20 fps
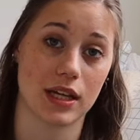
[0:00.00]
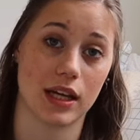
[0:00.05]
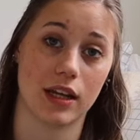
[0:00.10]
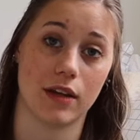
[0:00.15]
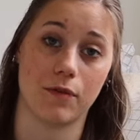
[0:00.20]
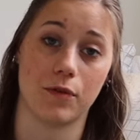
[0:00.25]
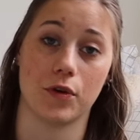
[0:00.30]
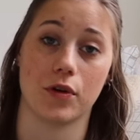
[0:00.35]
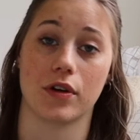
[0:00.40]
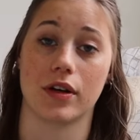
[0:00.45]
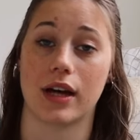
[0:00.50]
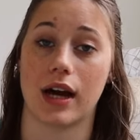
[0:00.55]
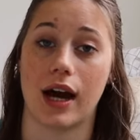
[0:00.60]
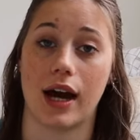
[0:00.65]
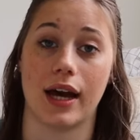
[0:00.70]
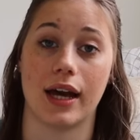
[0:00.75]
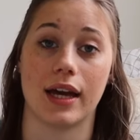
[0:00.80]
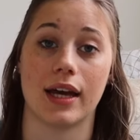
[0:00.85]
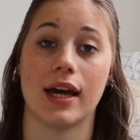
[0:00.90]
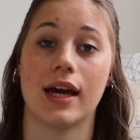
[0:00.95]
And if you're a
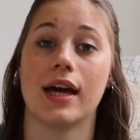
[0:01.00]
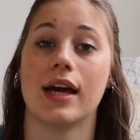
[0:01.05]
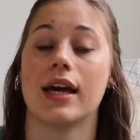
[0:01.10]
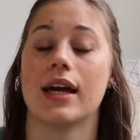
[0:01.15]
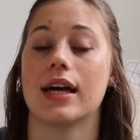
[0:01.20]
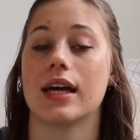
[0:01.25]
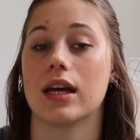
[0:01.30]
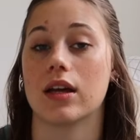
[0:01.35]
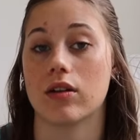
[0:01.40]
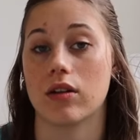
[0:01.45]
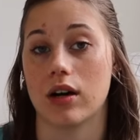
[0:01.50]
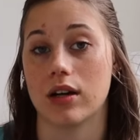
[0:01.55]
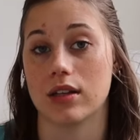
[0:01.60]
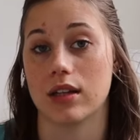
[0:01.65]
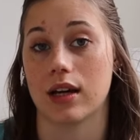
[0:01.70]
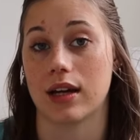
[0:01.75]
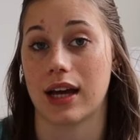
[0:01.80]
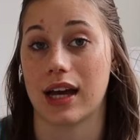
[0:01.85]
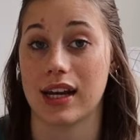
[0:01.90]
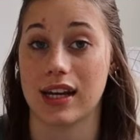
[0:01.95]
guy, it'll
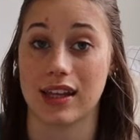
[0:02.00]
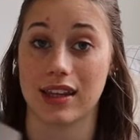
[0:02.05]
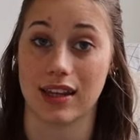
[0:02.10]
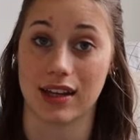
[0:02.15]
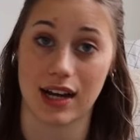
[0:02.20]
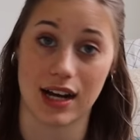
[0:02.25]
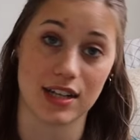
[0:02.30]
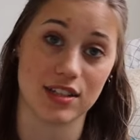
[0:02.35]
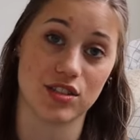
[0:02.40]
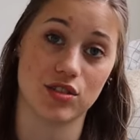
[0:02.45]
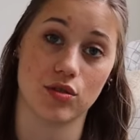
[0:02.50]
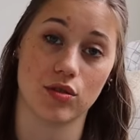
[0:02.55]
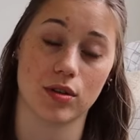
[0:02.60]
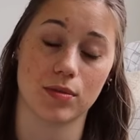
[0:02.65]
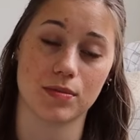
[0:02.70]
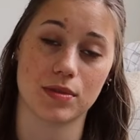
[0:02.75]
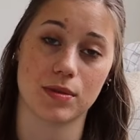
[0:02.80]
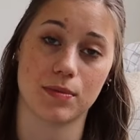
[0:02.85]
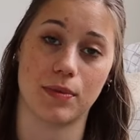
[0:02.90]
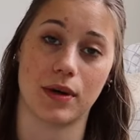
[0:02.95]
unlock any of the guys'
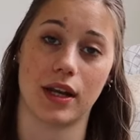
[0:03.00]
dorms.